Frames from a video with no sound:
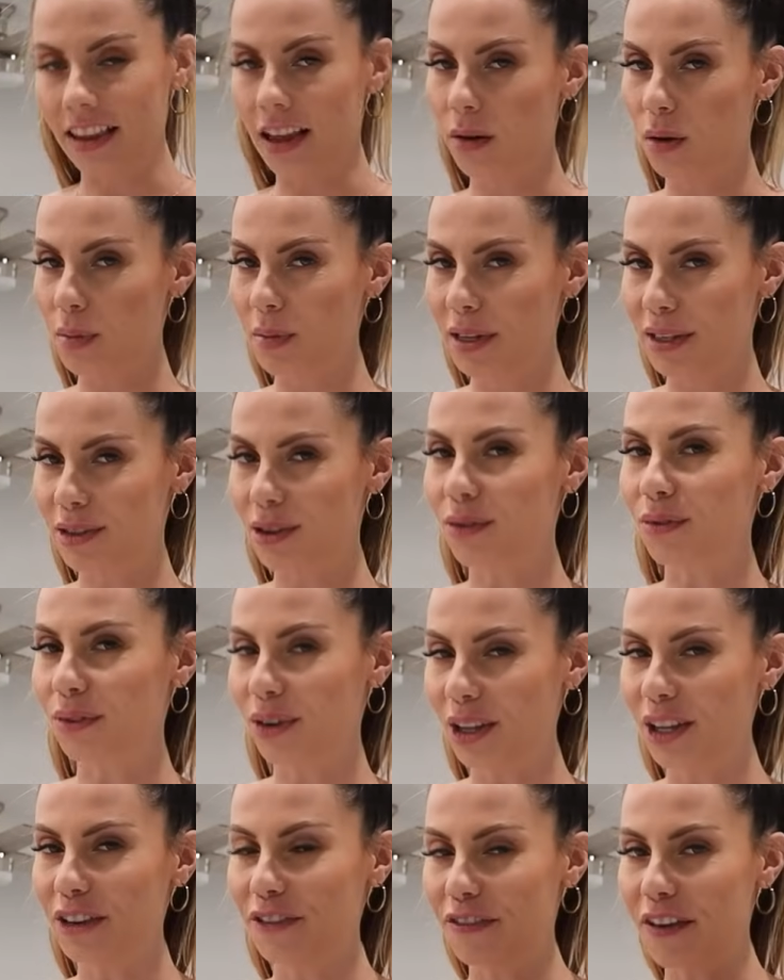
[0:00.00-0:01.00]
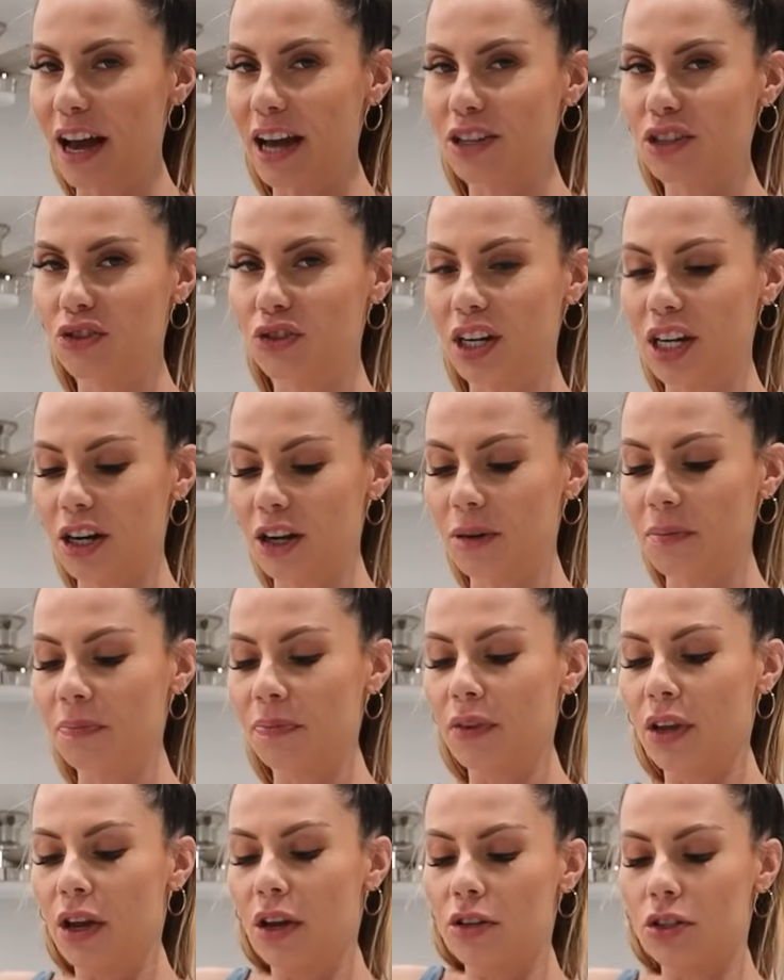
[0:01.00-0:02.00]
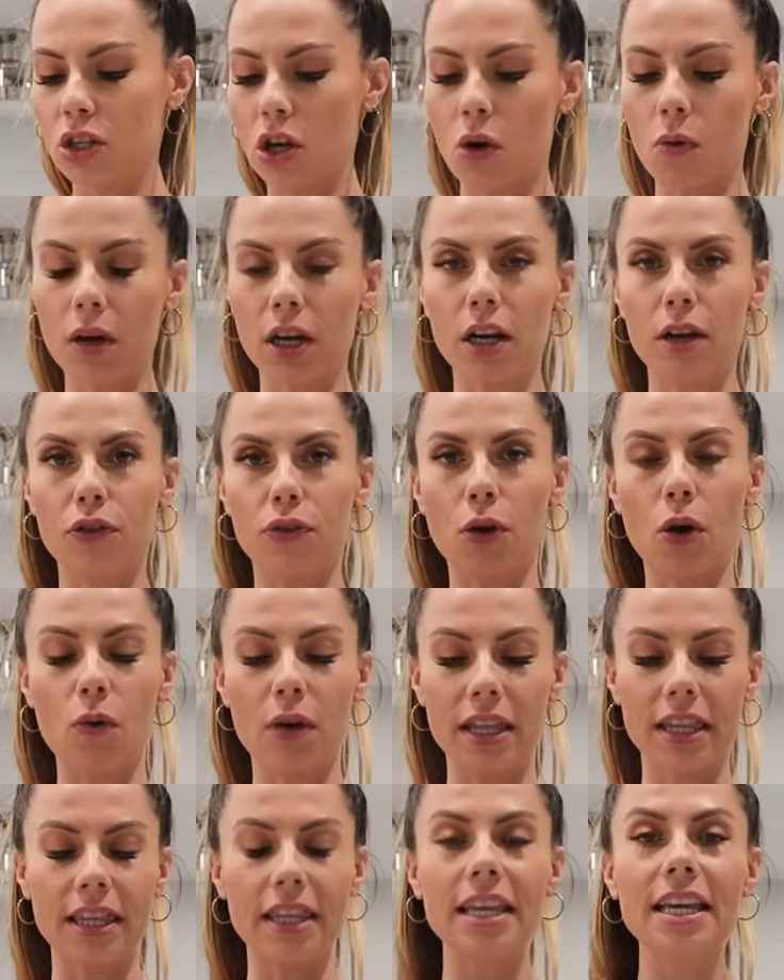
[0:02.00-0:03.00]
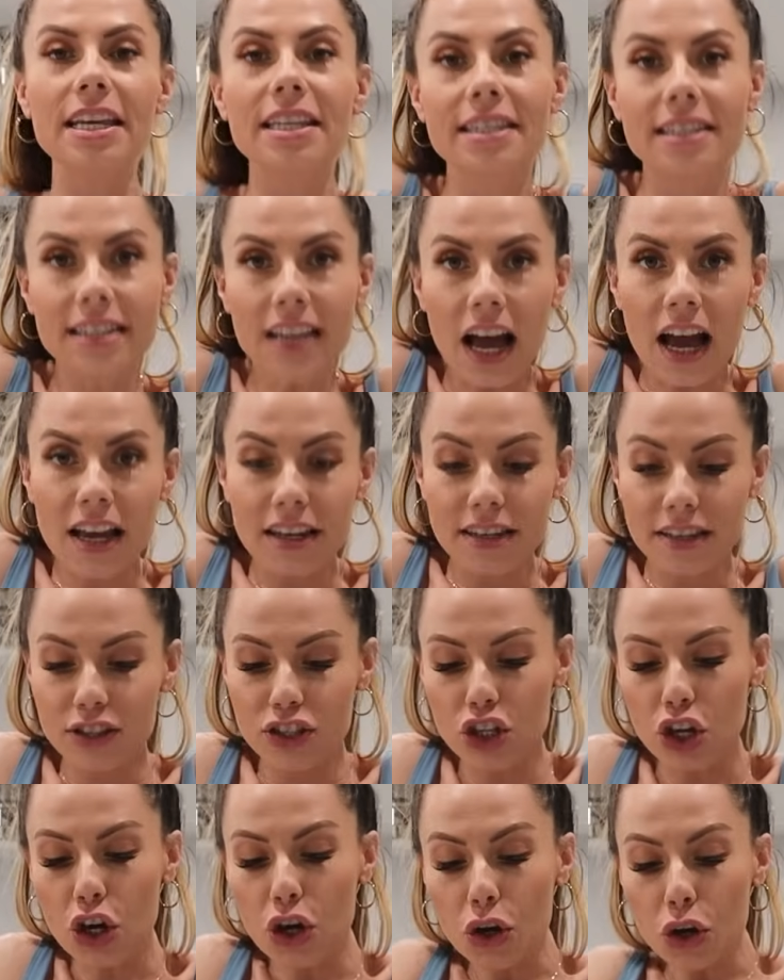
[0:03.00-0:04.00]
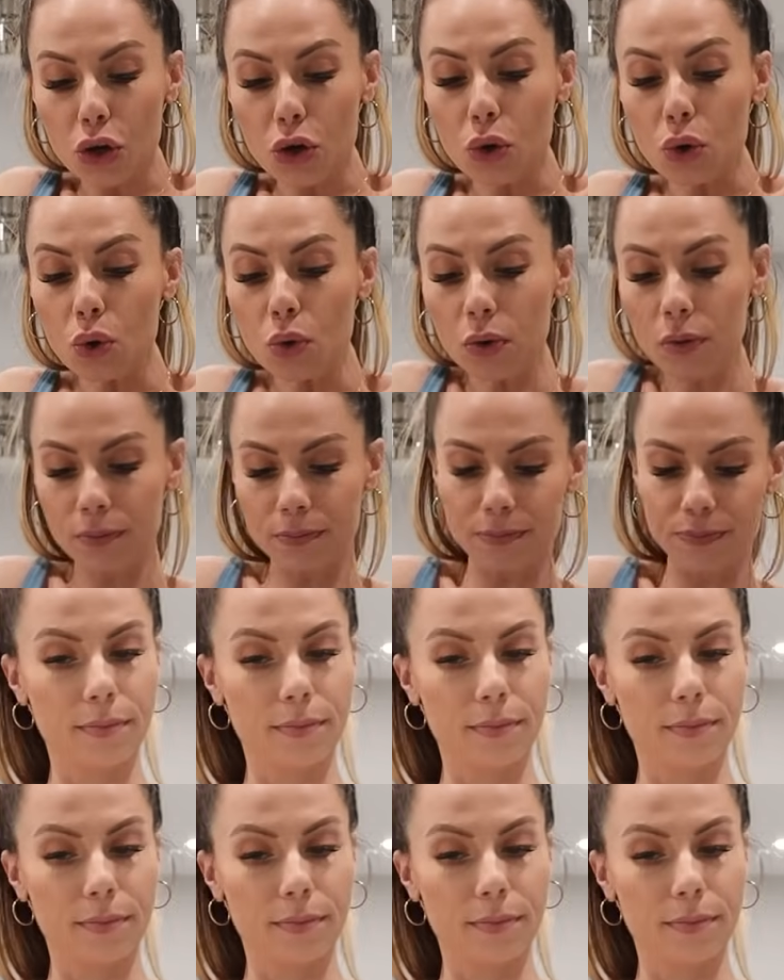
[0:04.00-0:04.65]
Llama Bean's a really fast reader. So we're gonna throw in this dust too.